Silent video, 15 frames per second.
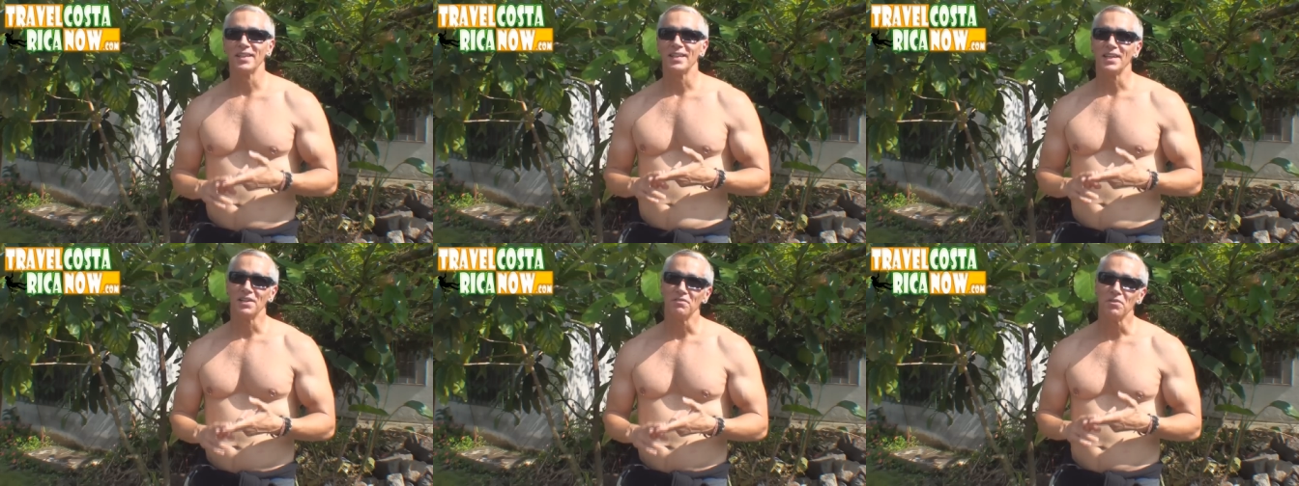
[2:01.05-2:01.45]
going
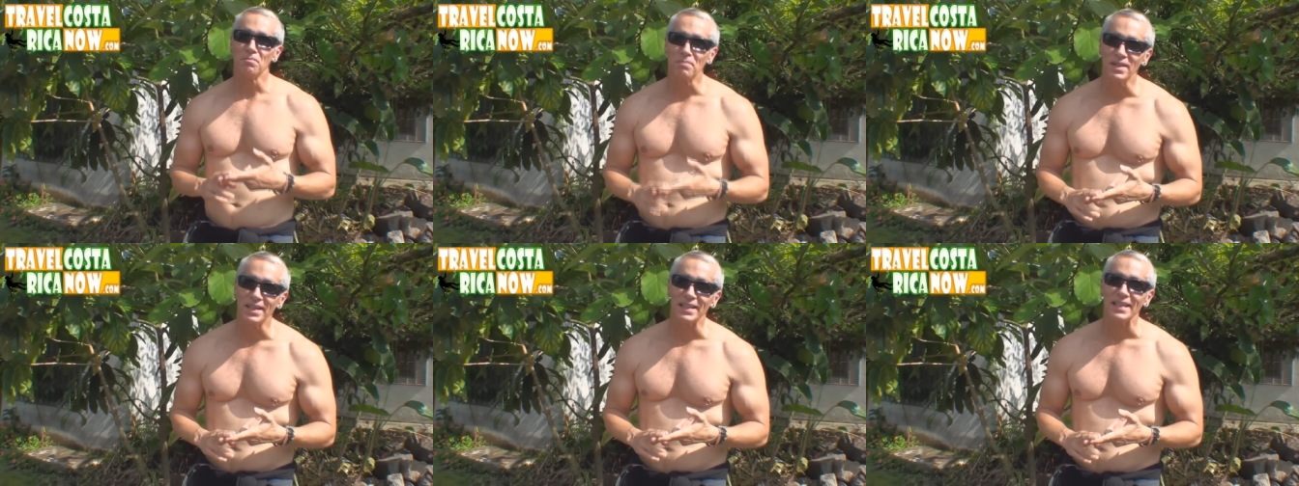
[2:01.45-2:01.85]
to ever
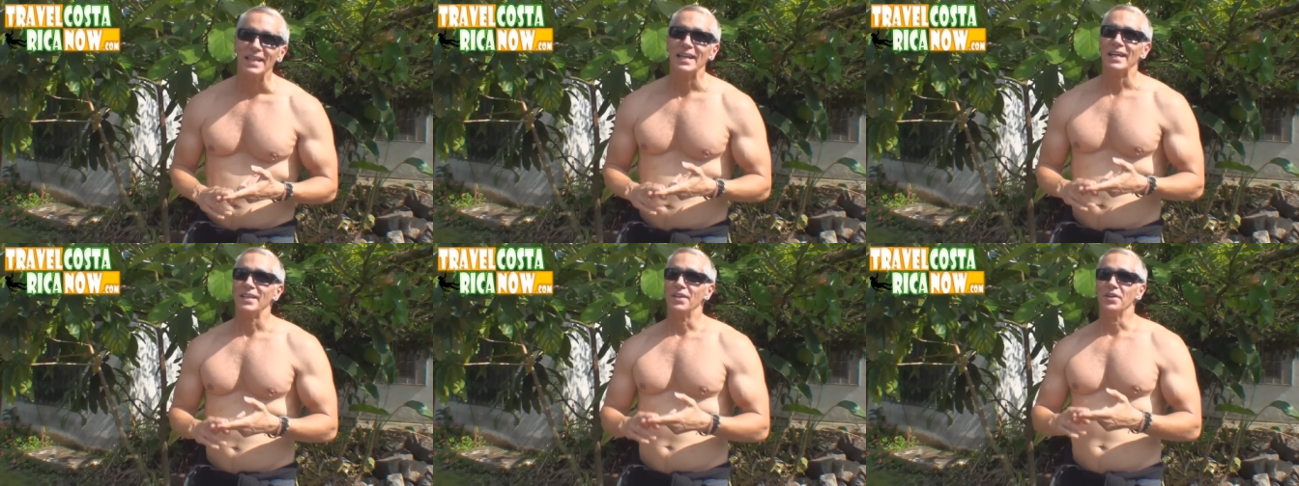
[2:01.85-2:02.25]
meet.
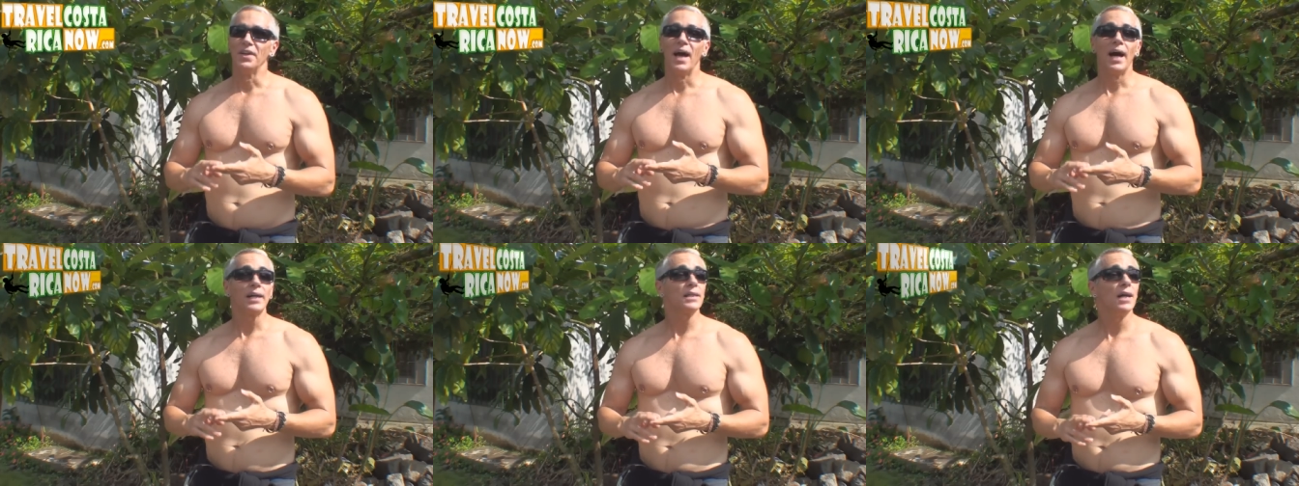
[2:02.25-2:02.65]
They're
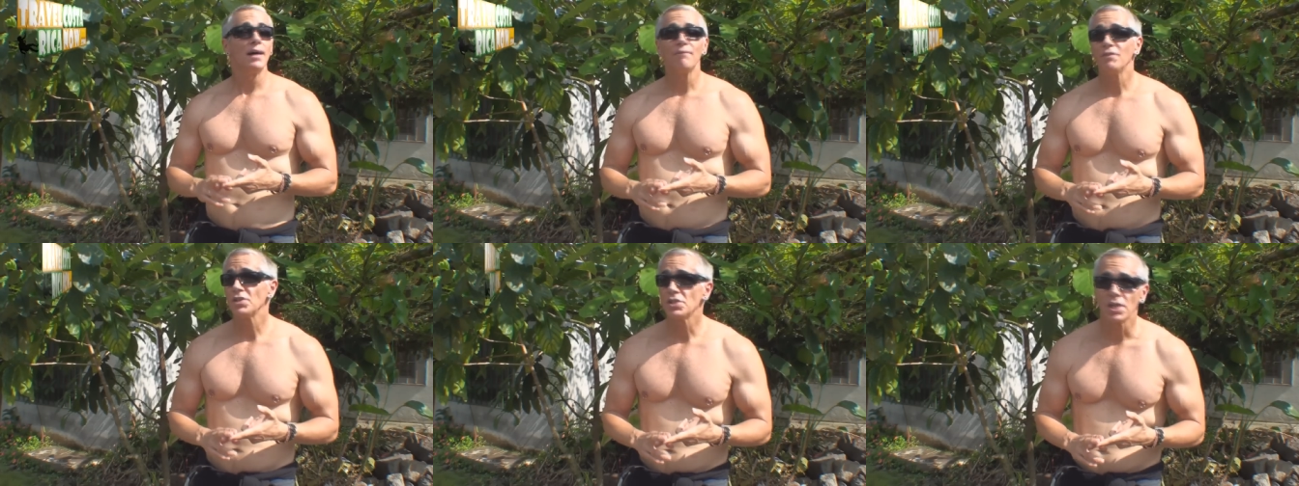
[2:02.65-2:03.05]
not
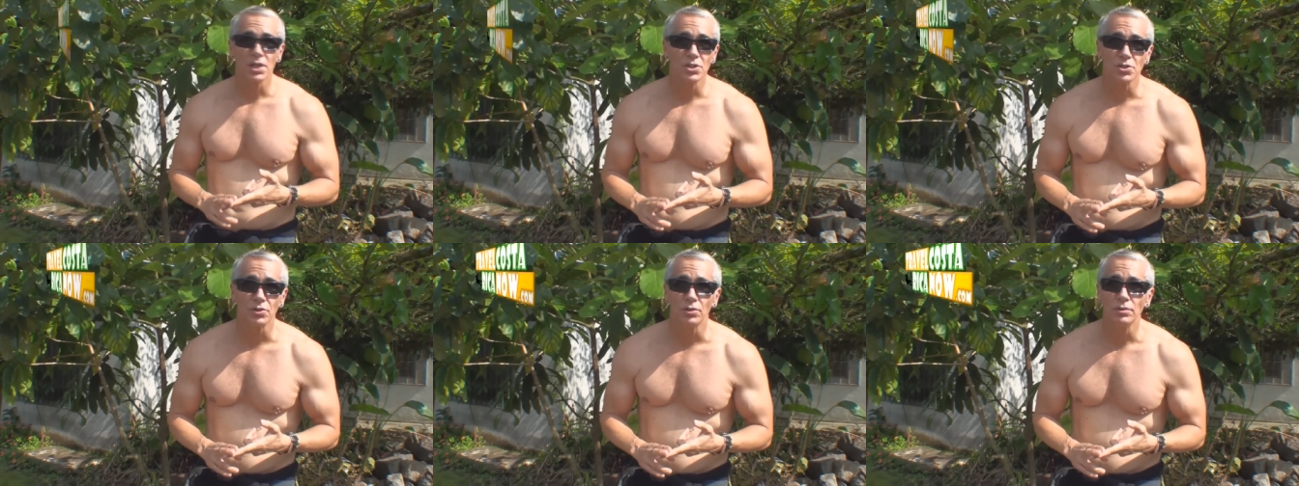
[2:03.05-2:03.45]

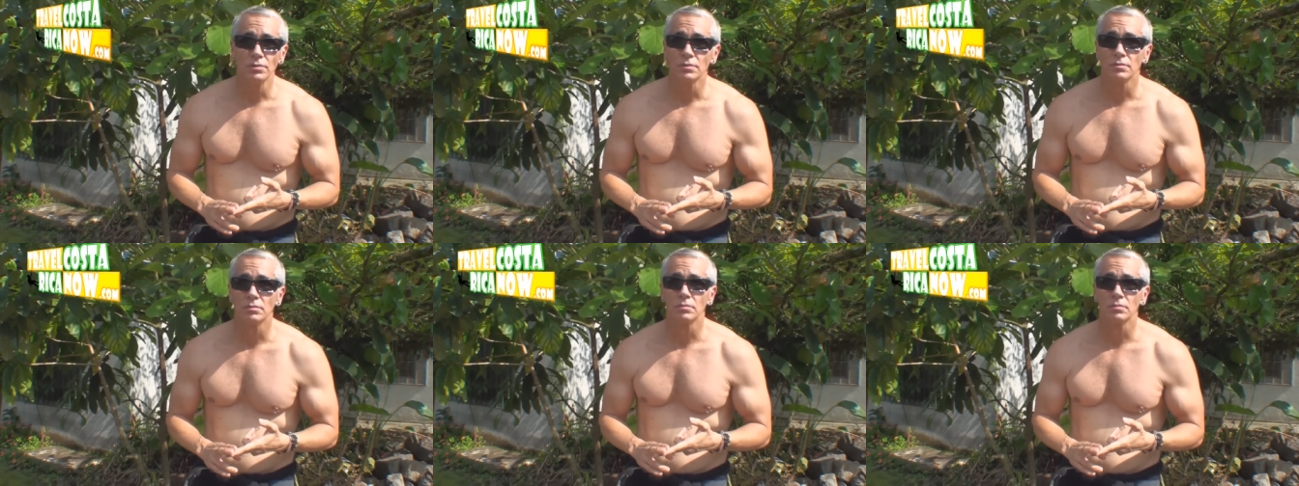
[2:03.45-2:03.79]
confrontational.